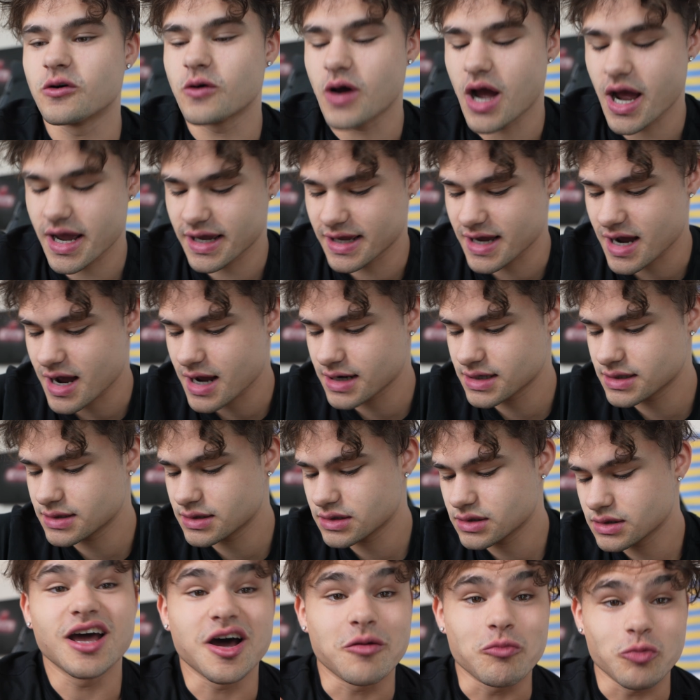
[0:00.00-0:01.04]
I got it.
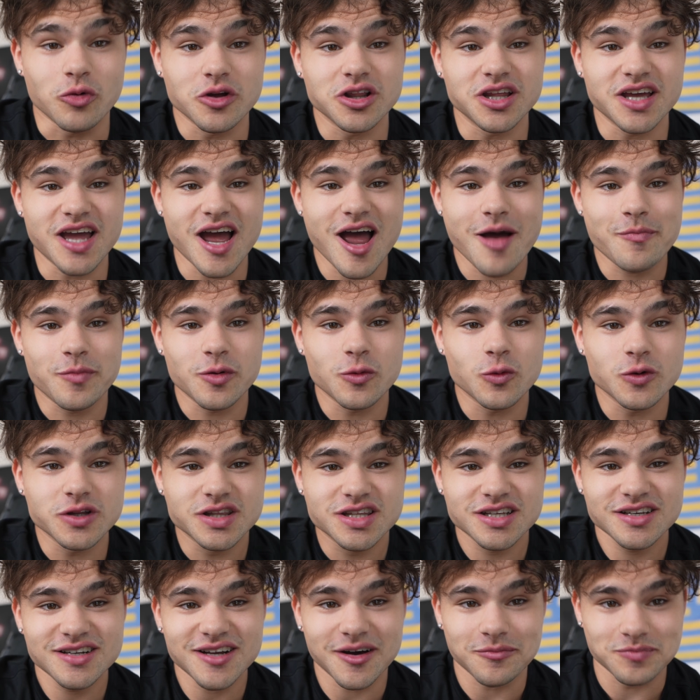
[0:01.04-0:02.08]
I'm really happy
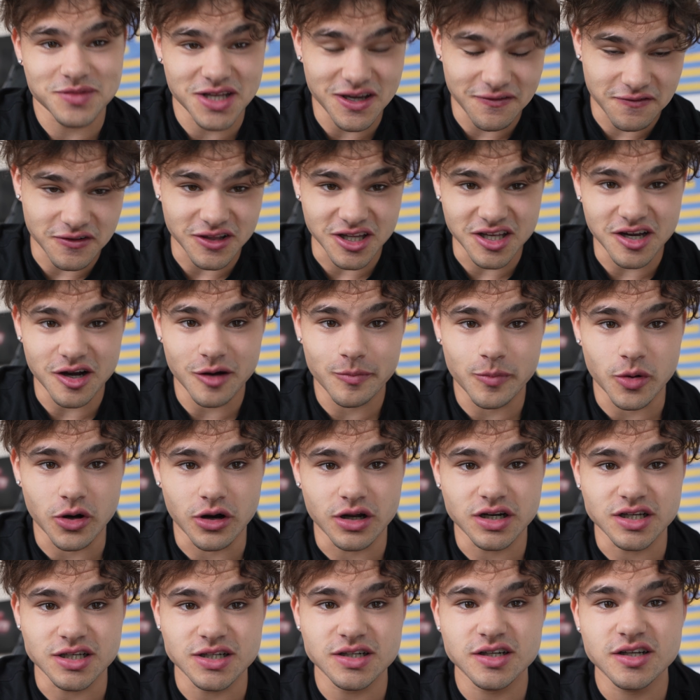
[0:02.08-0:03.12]
with it. I'm definitely up
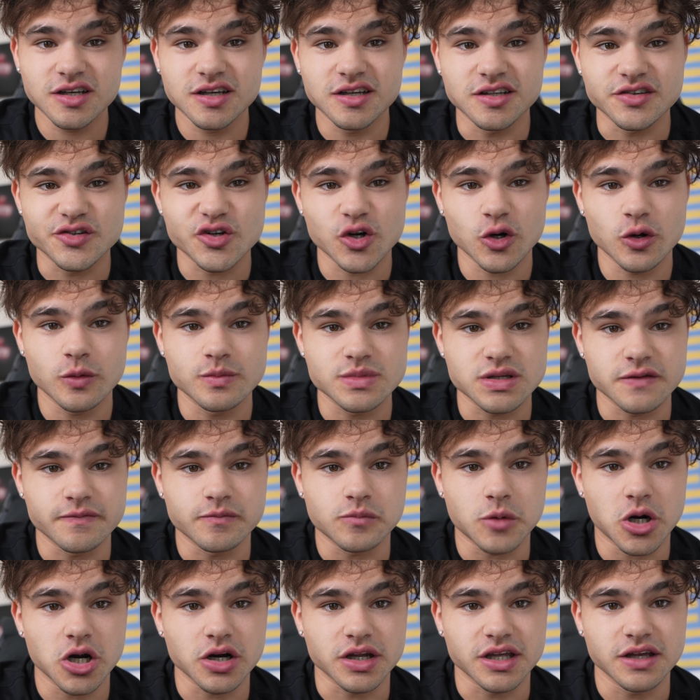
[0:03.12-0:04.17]
on it in terms of
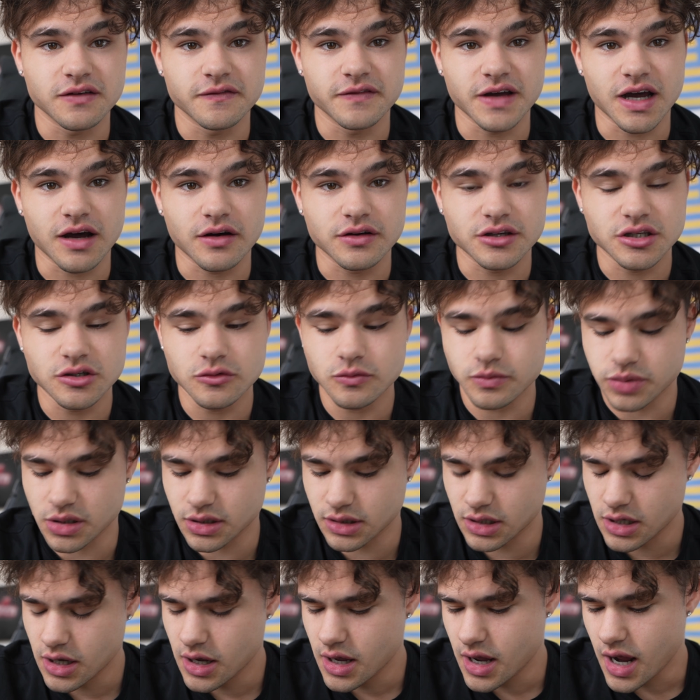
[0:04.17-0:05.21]
market value,
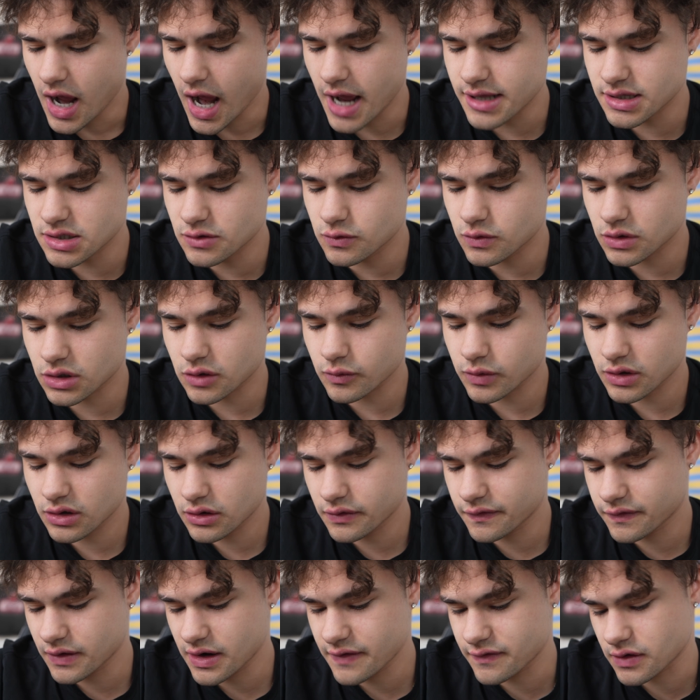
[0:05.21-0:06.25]
but I do want to wear it
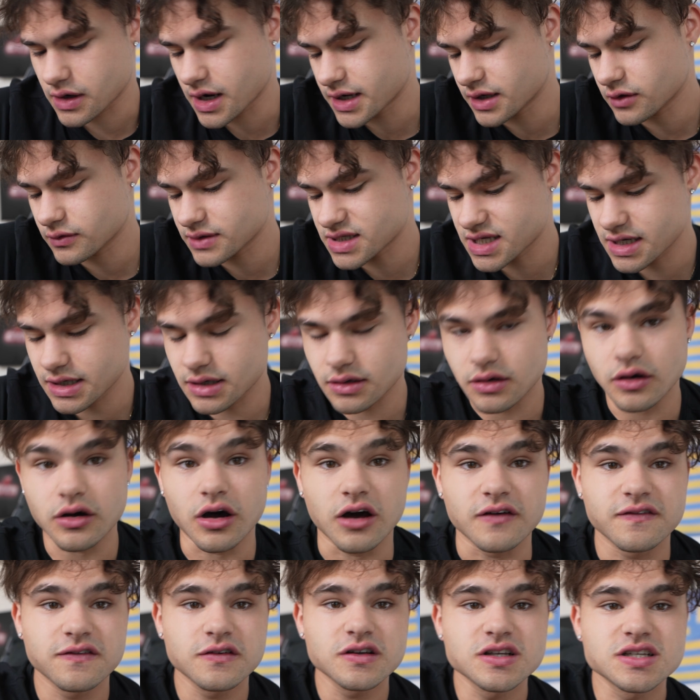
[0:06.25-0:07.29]
forever. I don't take it
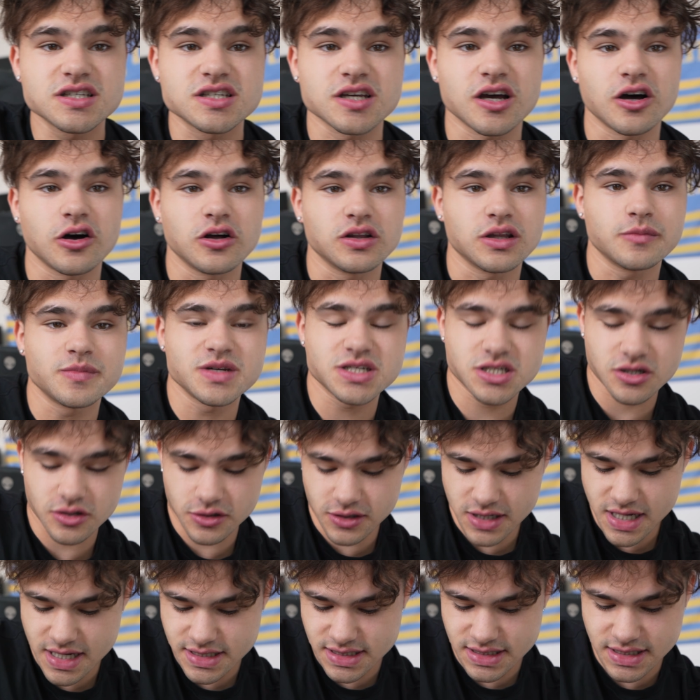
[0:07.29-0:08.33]
off. So let me show you
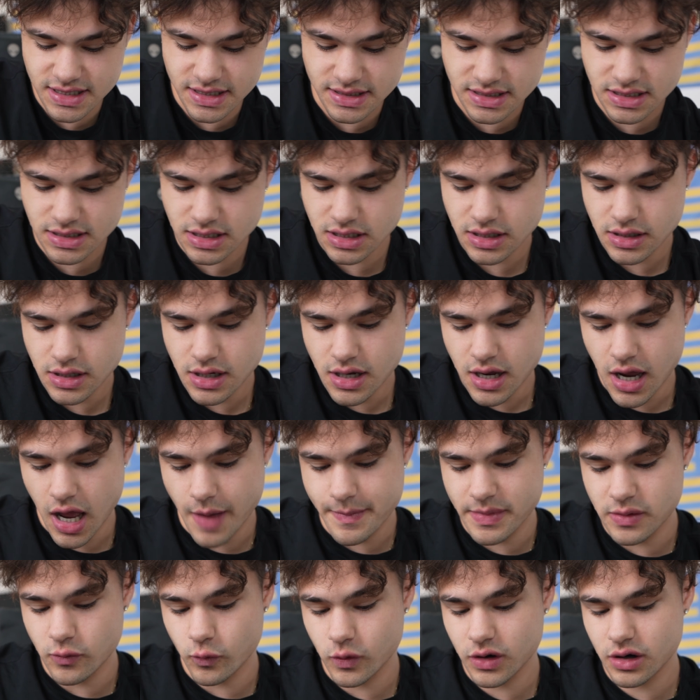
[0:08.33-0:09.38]
guys this. I've
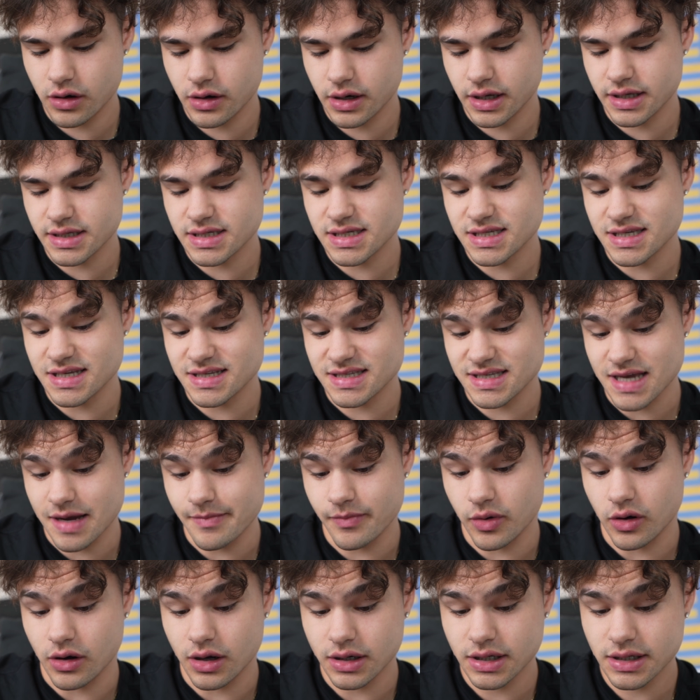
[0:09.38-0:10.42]
been wearing it since I
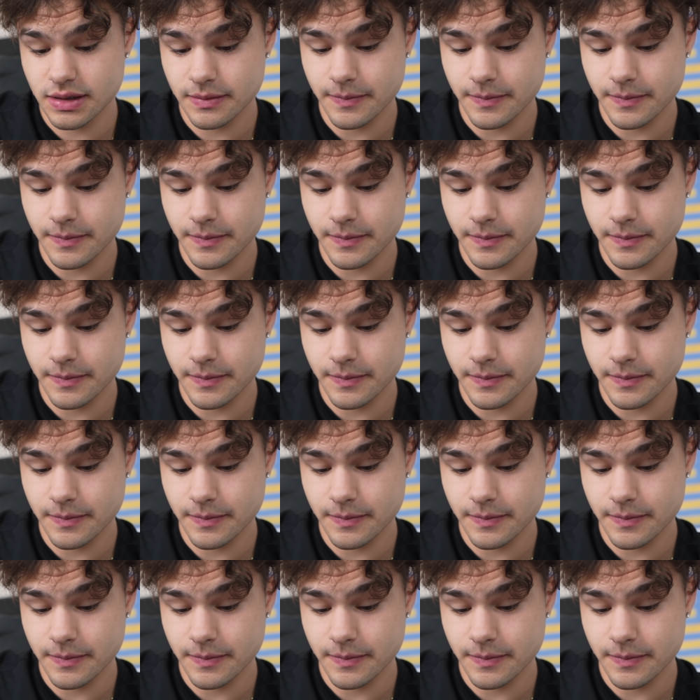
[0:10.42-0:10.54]
bought it.